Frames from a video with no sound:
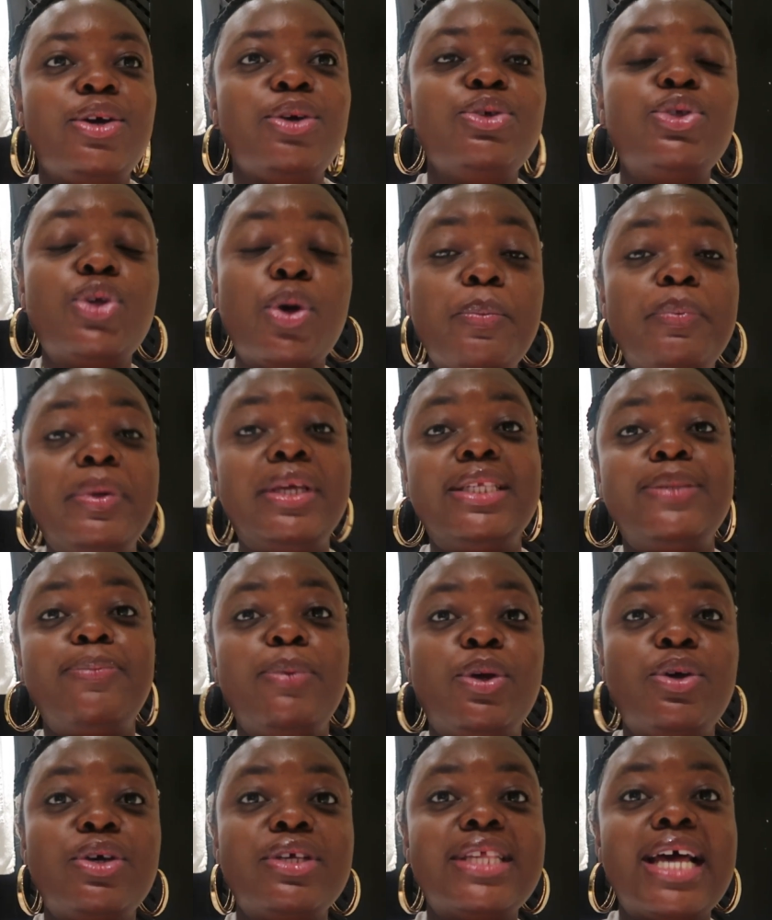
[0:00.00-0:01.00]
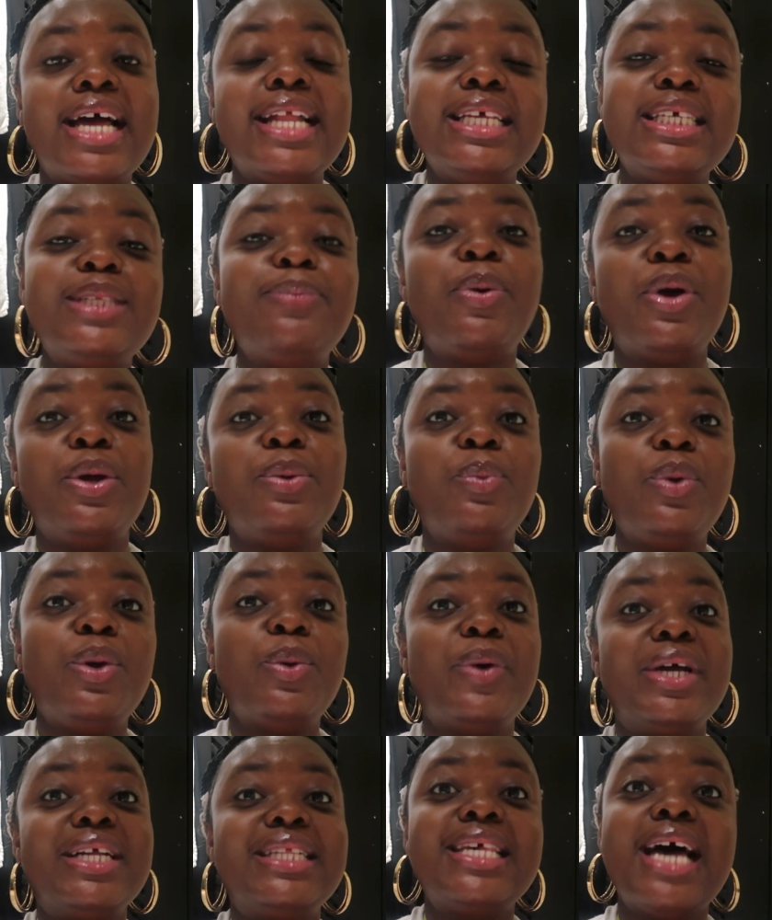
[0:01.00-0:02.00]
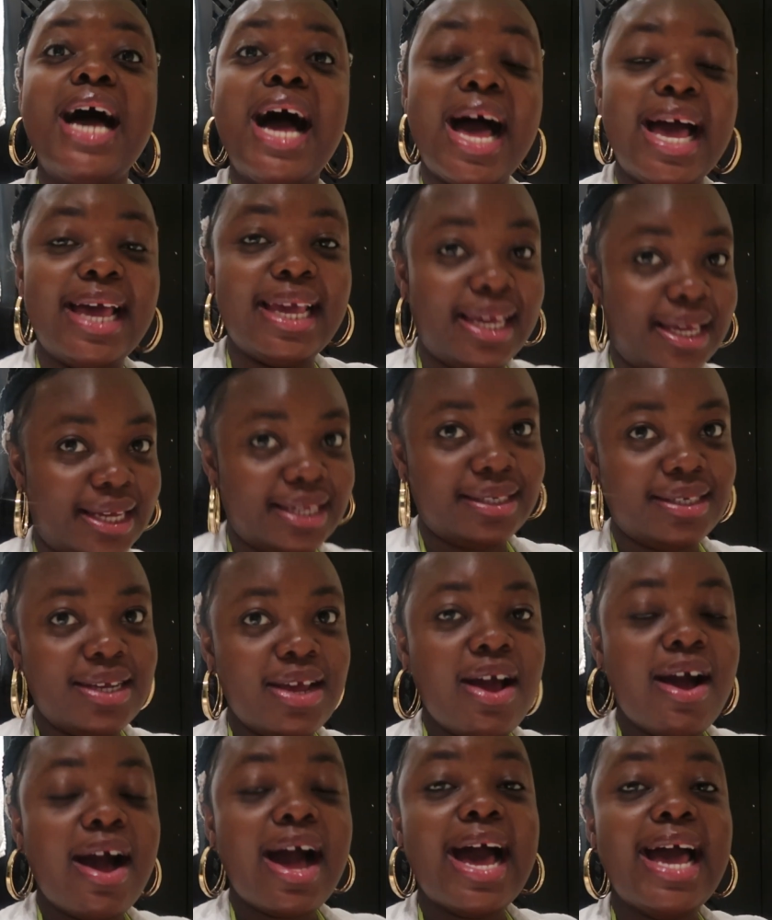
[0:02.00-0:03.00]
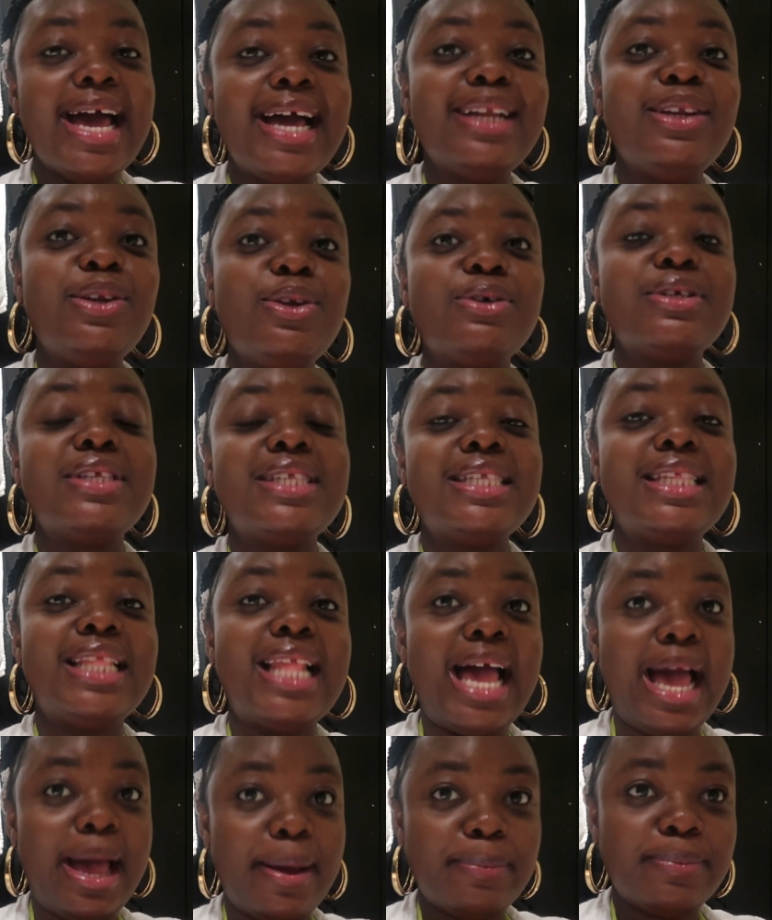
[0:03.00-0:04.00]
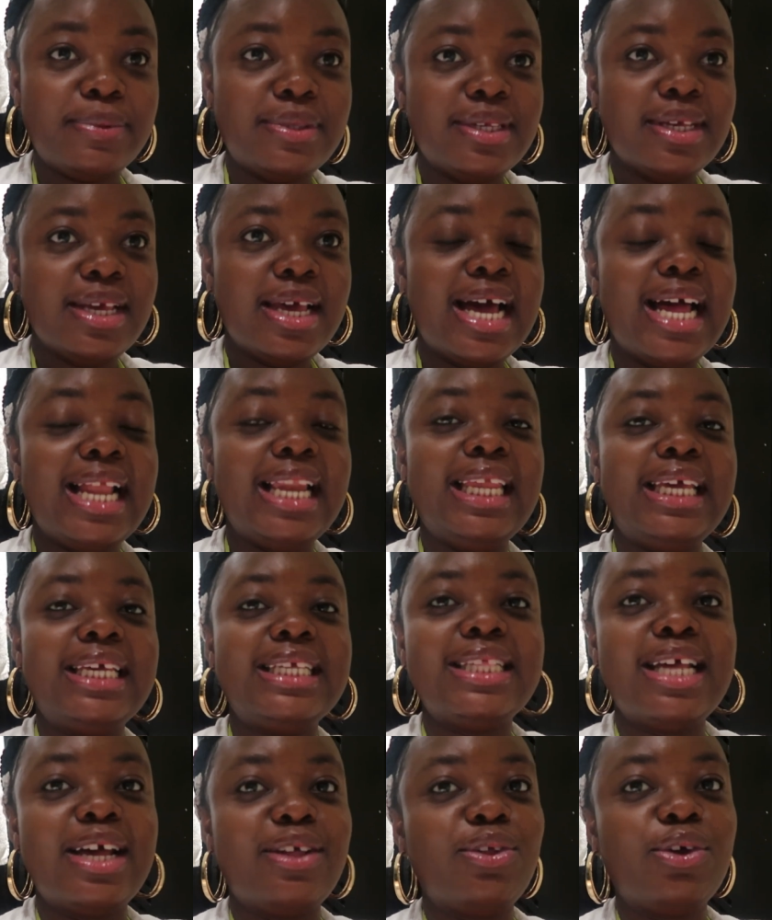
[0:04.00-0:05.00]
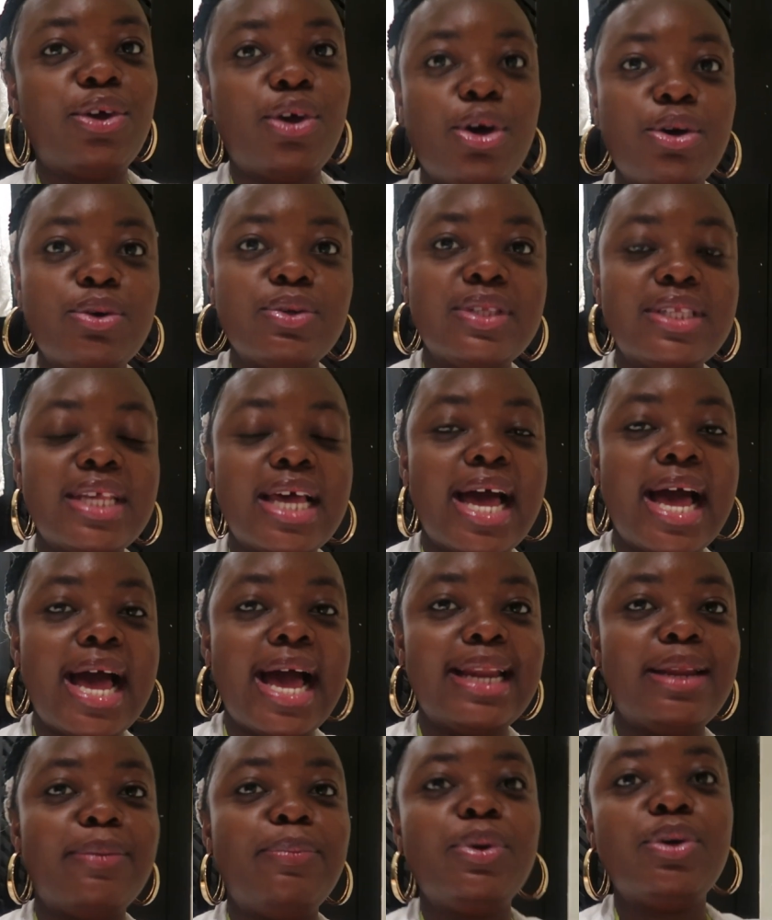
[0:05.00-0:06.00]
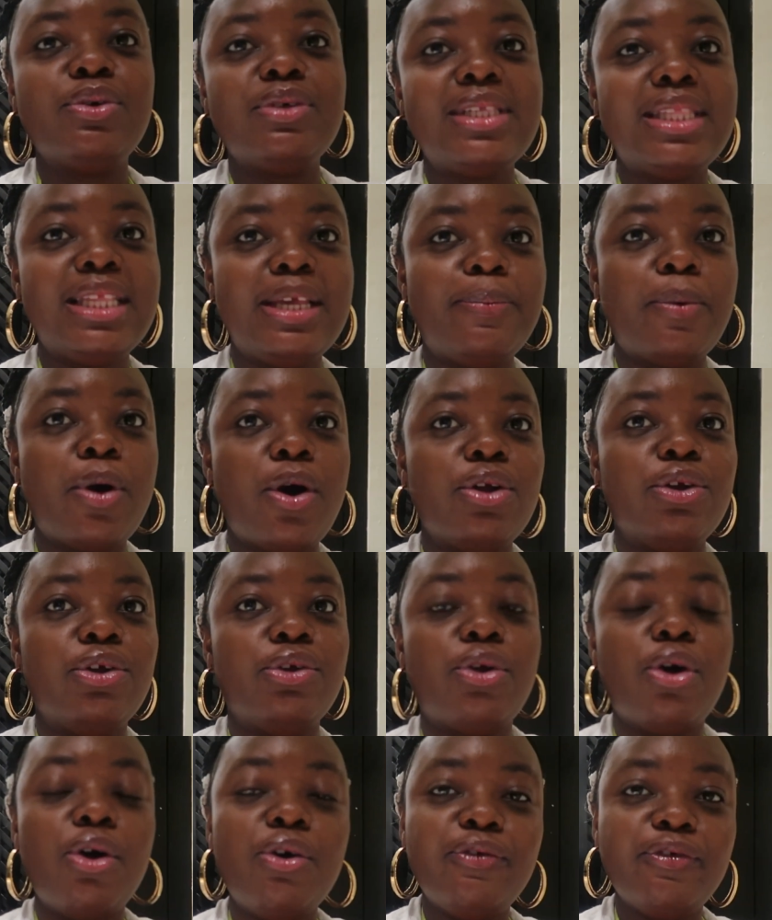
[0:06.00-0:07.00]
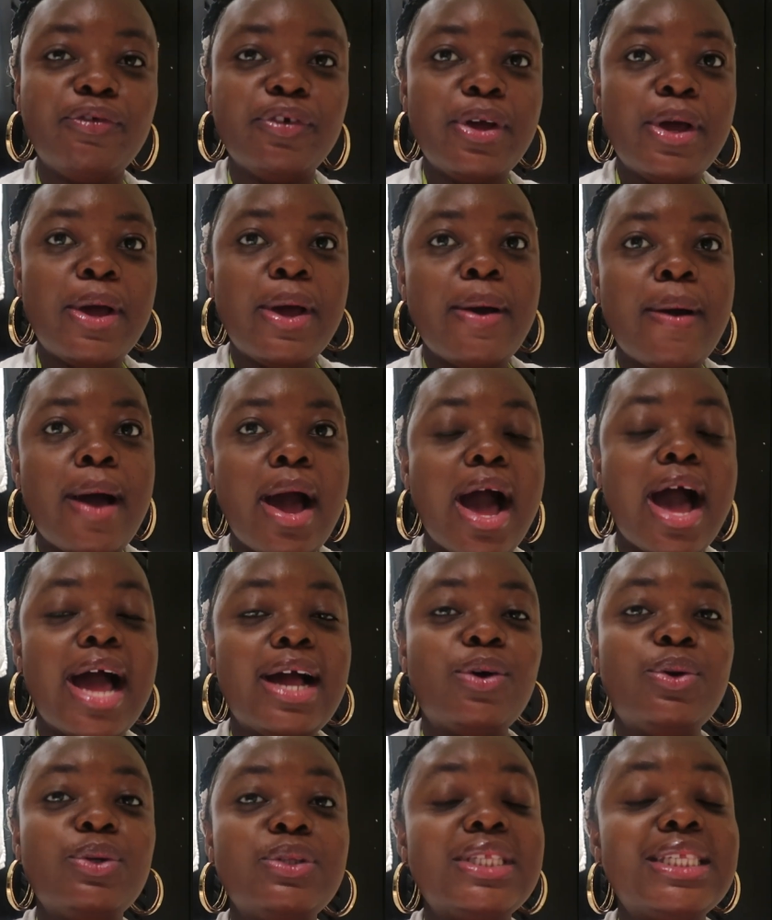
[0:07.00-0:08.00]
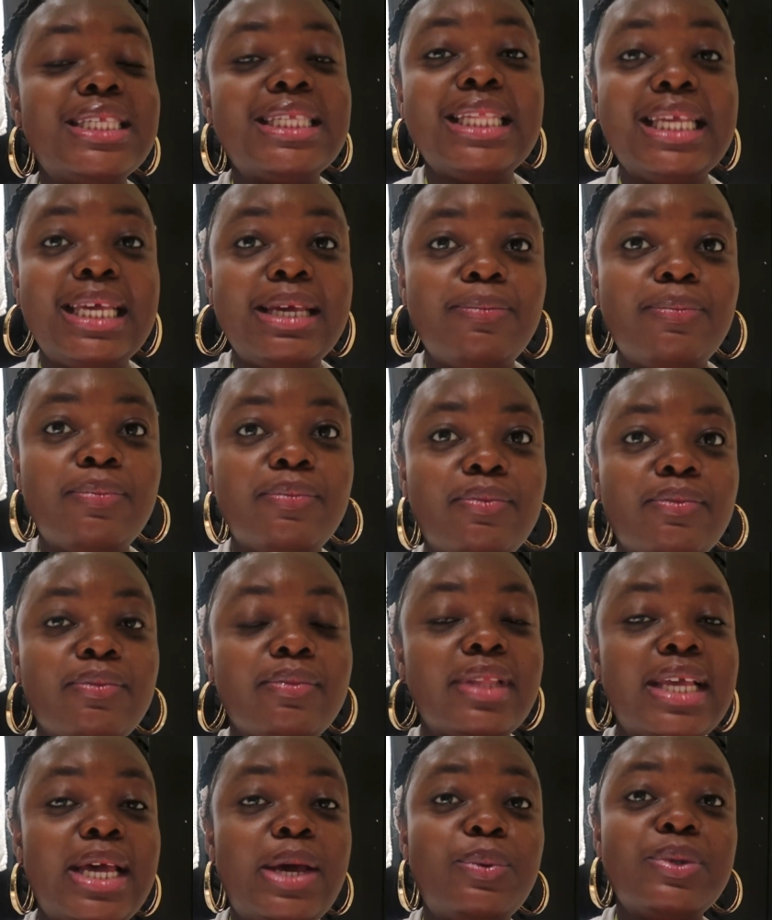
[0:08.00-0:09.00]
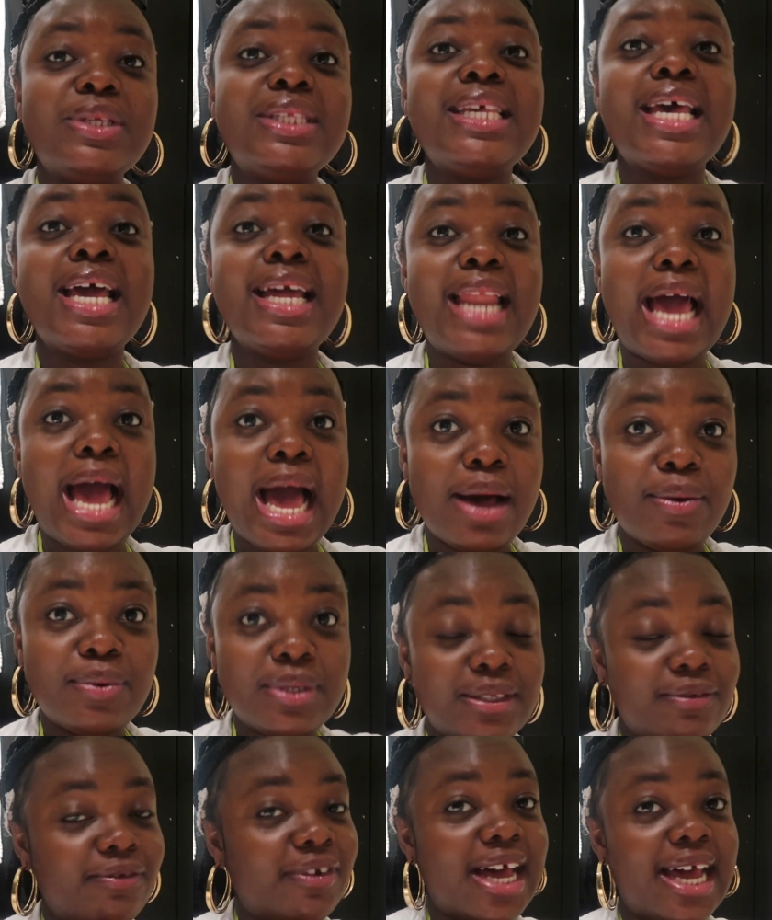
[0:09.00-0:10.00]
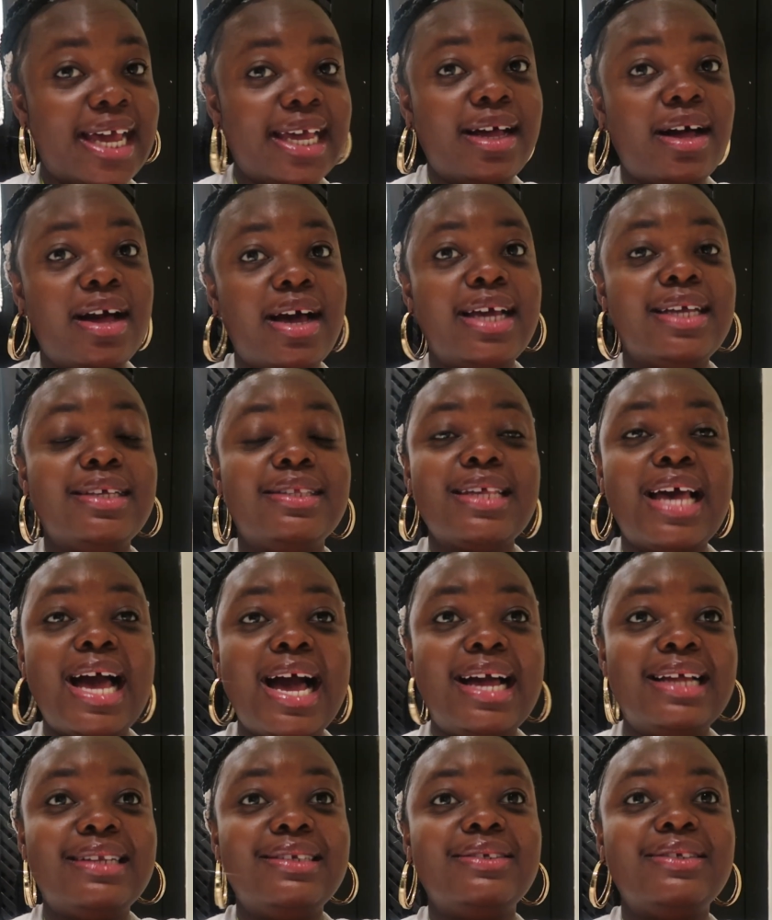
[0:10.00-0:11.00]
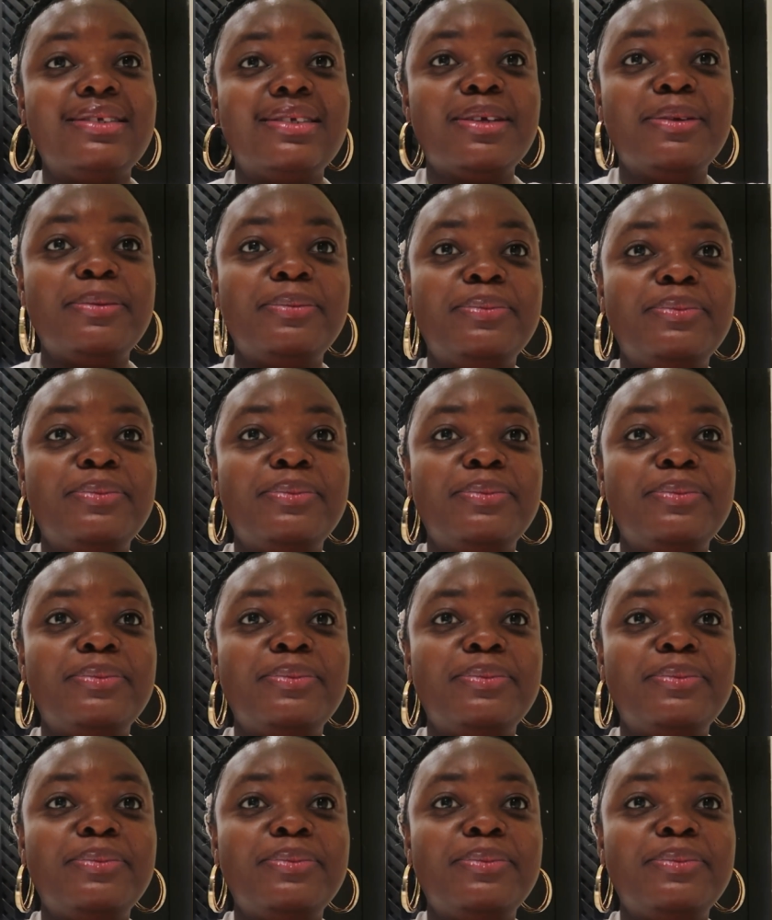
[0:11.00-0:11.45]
zombies because at this point we were tired I had not slept at least like the girls had a bit of sleep on and off I couldn't sleep it was 10 hours flight guys and